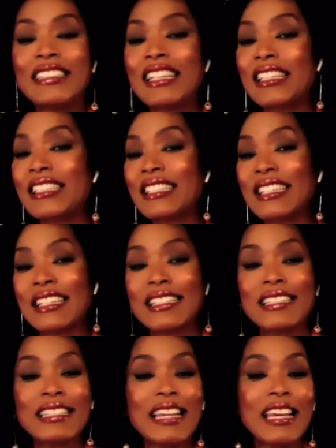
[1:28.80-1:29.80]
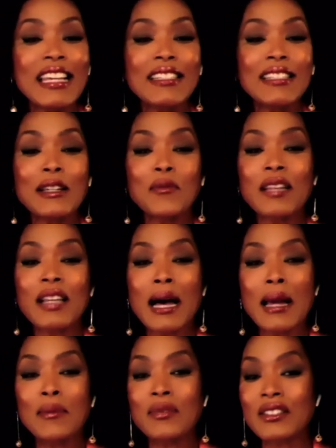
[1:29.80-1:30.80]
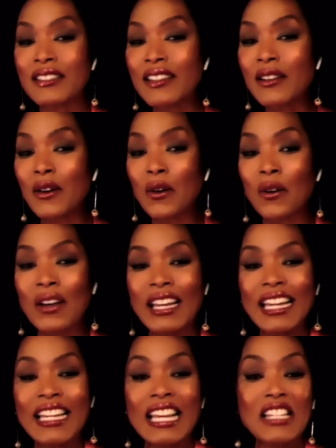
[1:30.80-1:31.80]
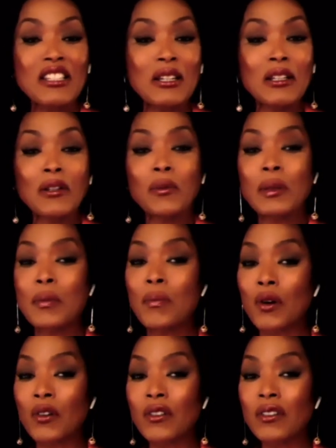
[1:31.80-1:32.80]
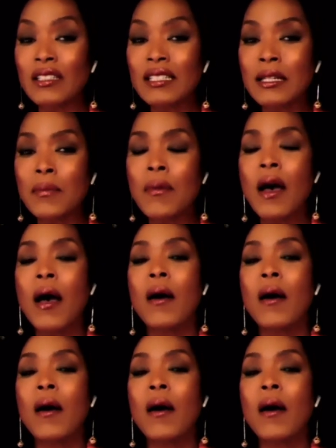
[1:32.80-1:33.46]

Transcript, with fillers: day to day to day sometimes, you know, gets a little bit burdensome.